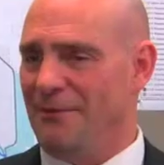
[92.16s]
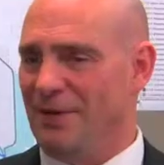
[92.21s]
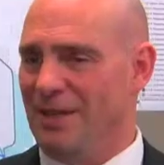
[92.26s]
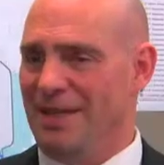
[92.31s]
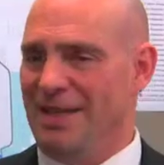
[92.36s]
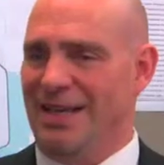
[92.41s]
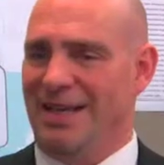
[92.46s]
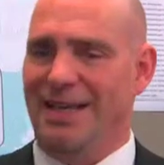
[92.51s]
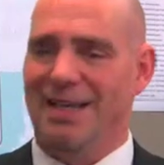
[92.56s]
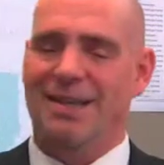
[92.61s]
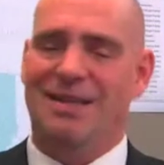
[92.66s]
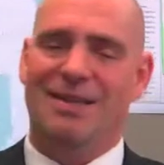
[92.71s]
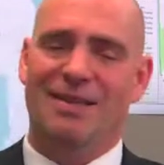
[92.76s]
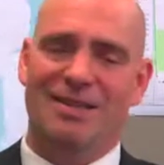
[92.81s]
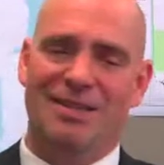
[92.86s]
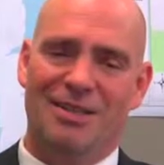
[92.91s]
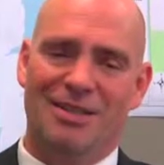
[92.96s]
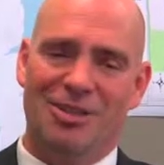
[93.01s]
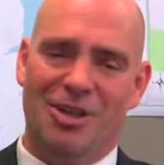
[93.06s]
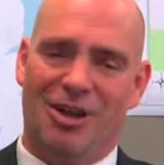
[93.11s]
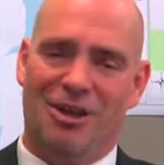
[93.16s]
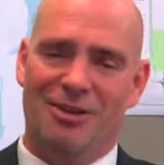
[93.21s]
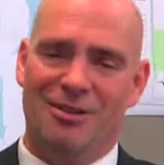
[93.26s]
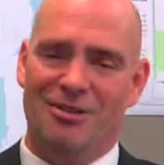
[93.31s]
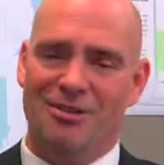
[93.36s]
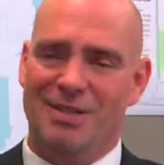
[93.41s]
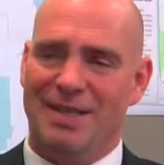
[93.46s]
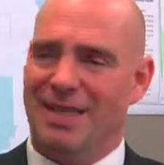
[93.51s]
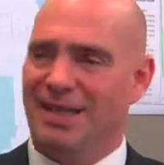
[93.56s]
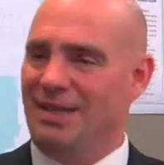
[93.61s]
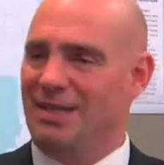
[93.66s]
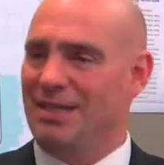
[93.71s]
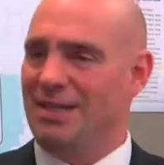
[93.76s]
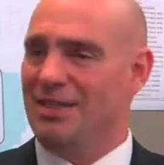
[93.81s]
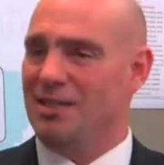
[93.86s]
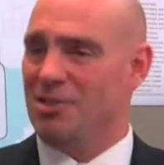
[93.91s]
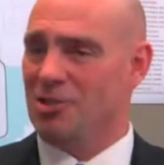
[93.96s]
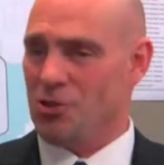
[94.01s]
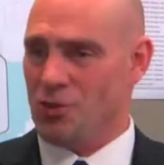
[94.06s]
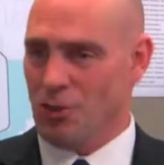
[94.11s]
Lynette, and the daughter's Ellie
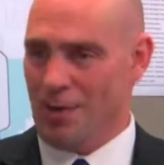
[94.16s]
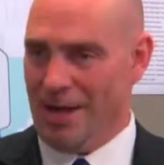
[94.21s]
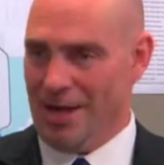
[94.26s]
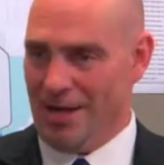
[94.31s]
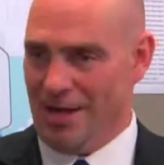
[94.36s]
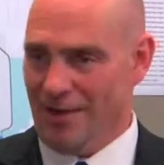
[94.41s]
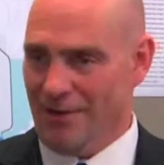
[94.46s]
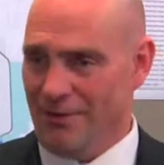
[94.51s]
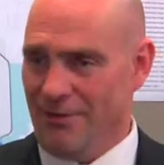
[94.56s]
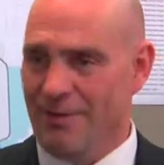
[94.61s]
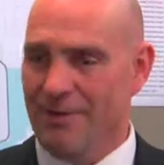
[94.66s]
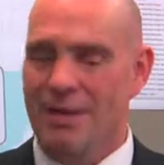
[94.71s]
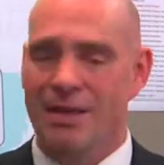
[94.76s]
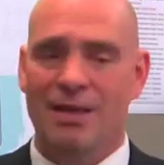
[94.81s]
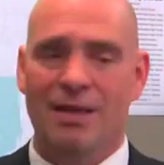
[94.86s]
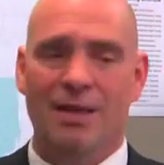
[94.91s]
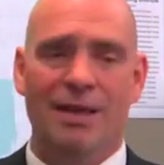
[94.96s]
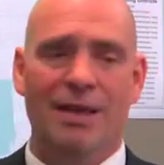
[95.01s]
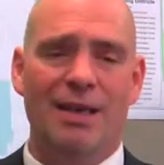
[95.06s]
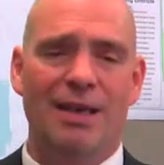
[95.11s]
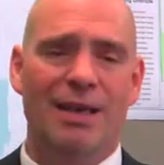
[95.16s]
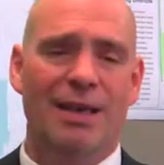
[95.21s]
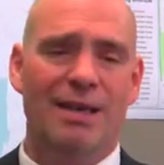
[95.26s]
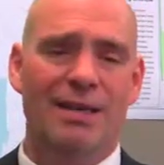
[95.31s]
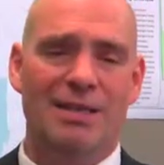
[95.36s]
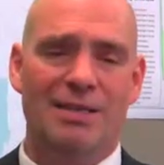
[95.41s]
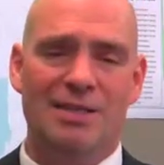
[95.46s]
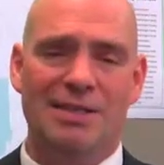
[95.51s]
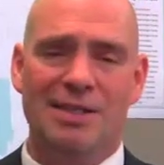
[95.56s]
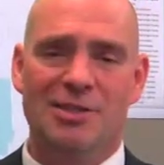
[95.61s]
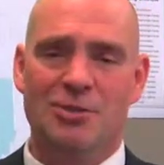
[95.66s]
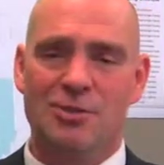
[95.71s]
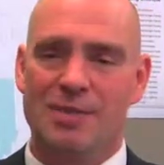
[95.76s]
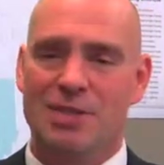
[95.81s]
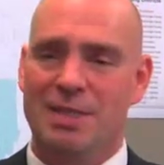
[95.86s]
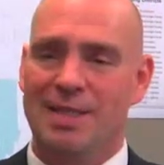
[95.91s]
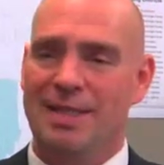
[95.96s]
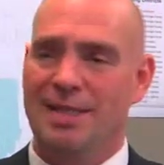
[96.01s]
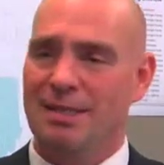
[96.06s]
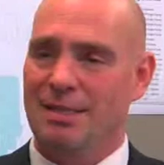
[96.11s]
is 12. And it's
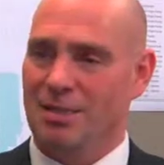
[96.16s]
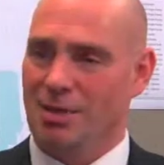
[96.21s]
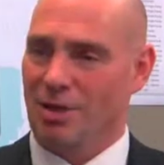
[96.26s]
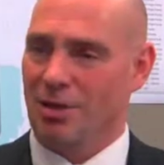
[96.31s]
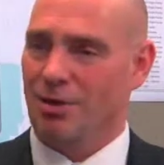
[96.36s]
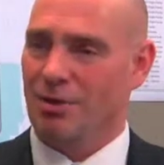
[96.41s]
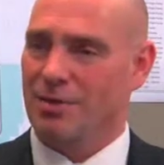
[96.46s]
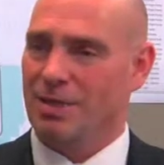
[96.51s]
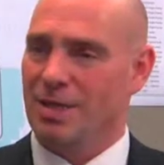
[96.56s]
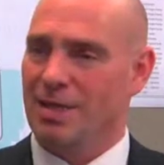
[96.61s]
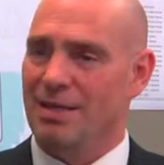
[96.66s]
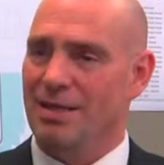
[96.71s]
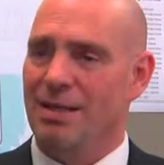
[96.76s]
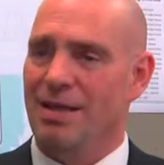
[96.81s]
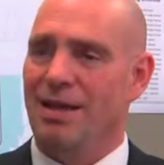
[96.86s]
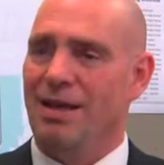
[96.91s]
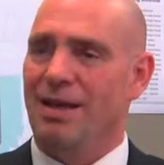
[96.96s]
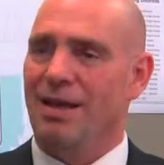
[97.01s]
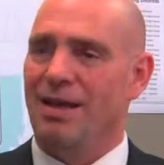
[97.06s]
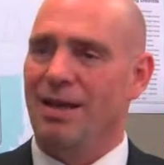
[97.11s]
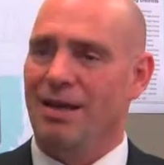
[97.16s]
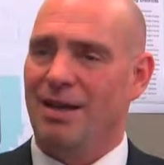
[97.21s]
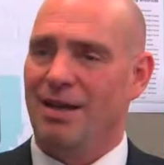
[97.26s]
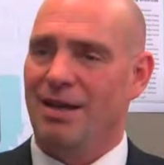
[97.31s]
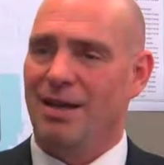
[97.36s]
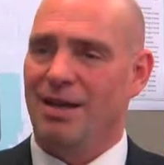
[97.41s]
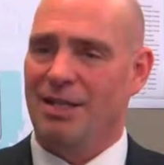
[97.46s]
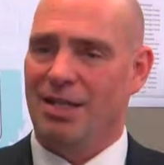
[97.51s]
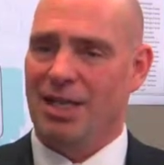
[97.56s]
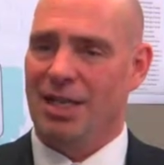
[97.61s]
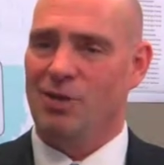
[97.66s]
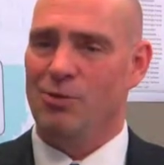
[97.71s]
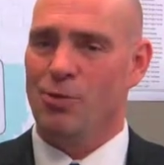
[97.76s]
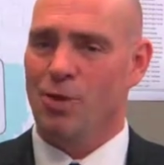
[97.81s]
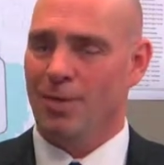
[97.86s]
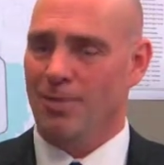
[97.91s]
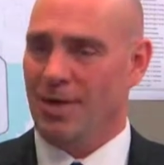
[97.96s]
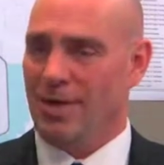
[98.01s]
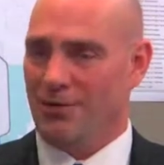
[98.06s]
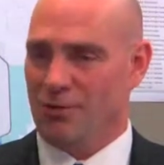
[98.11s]
interesting to know that a young
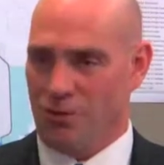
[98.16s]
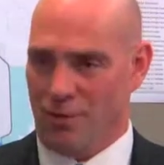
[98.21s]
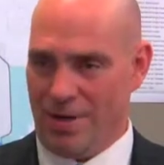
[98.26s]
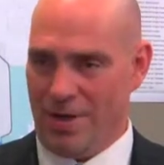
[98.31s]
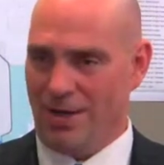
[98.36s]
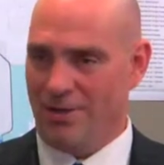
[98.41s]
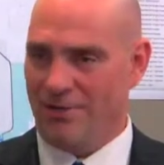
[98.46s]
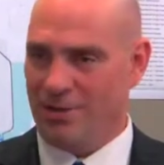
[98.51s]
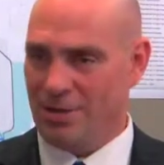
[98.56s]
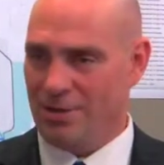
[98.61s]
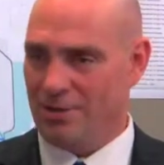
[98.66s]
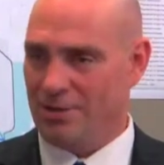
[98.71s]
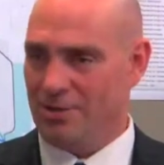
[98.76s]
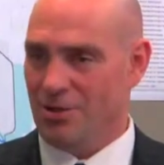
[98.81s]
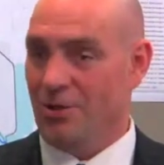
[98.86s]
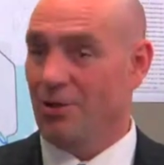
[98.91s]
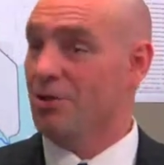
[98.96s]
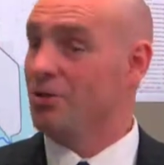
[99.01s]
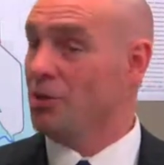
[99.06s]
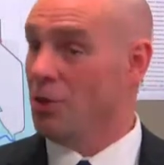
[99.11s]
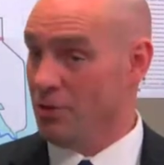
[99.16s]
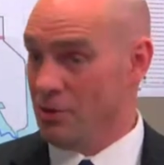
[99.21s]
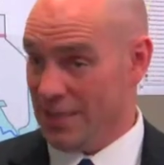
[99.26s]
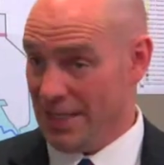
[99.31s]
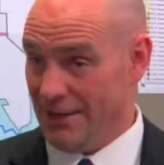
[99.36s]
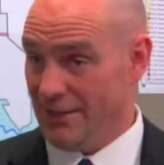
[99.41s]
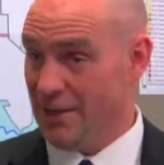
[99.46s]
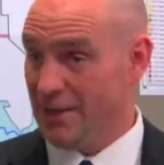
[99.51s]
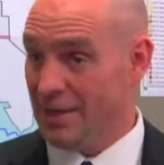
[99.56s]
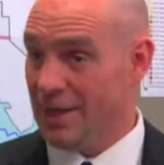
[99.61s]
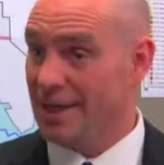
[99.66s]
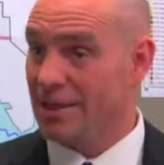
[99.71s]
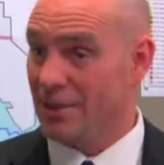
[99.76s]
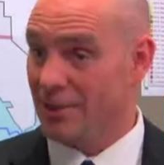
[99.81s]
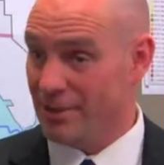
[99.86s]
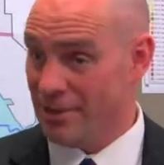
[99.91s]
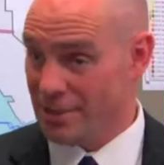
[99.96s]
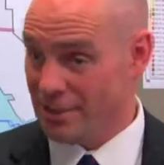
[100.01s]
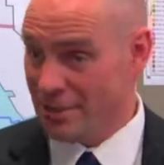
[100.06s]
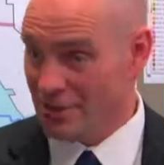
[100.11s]
woman of 12 years old knows everything
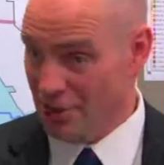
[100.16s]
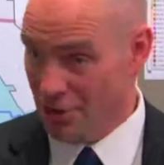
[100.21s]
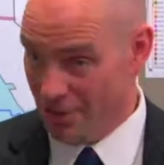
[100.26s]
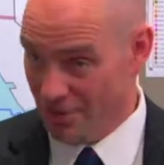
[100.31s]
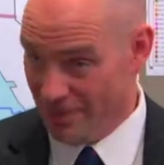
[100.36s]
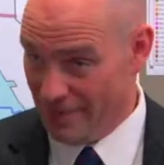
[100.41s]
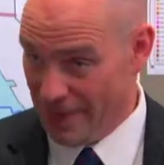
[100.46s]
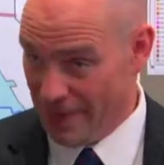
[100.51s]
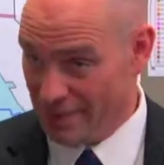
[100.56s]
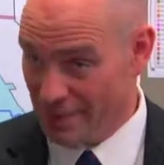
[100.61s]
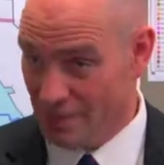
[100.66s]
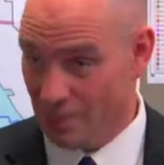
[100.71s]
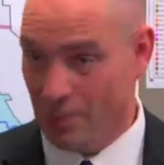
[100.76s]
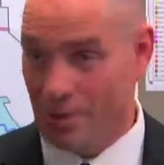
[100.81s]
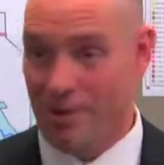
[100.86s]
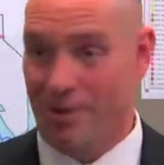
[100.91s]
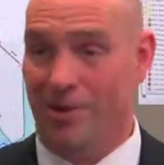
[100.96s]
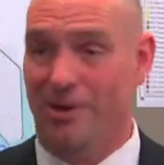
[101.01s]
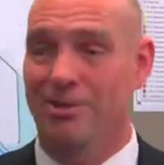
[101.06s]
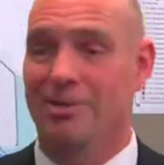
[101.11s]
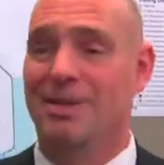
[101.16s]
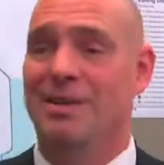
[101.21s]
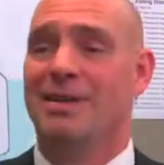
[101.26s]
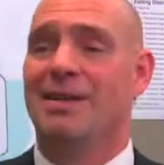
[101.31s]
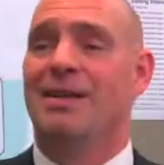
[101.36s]
there is to know about the world.